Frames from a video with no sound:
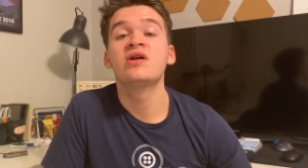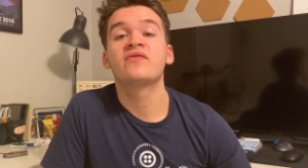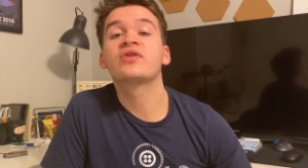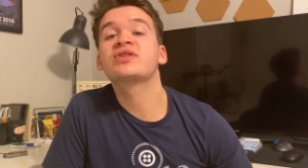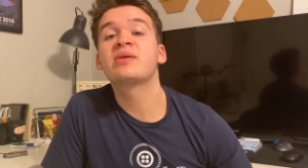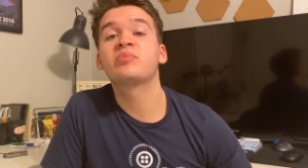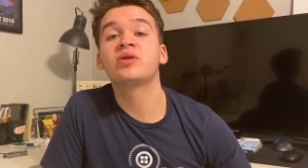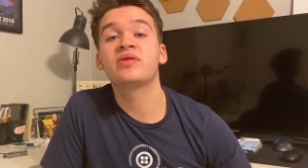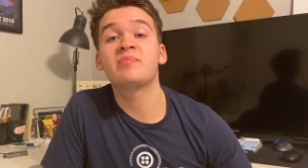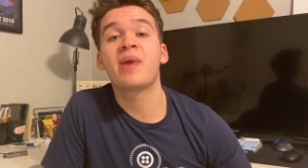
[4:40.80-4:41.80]
For example,
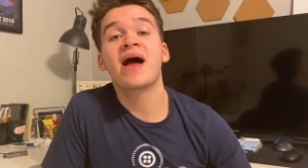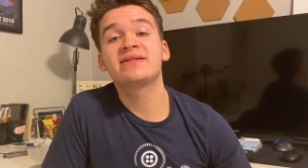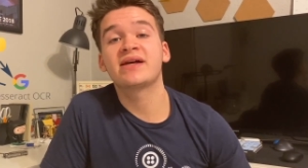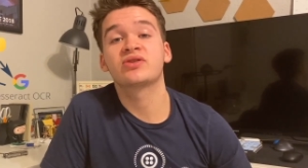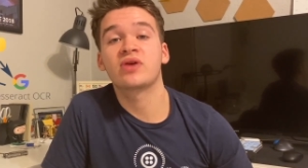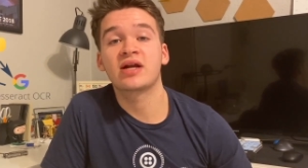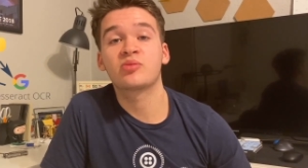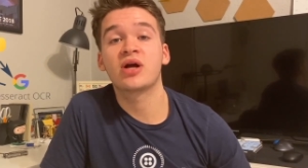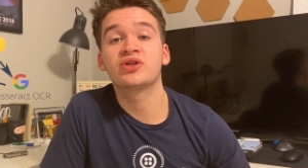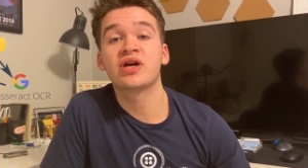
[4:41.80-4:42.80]
the PyTesseract
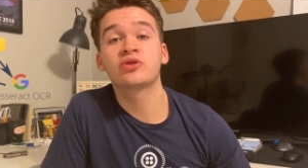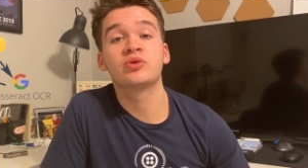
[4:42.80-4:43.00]
project,